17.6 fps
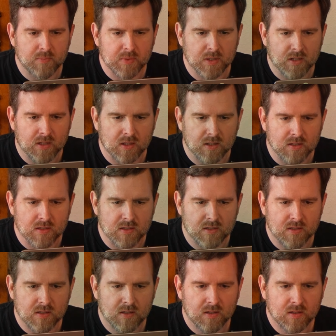
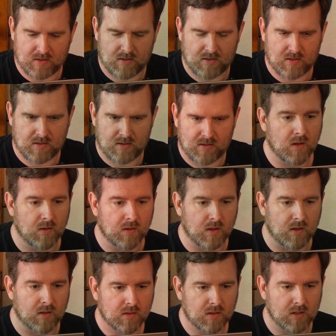because,
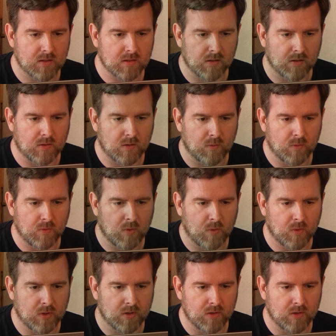okay, let's look at what we're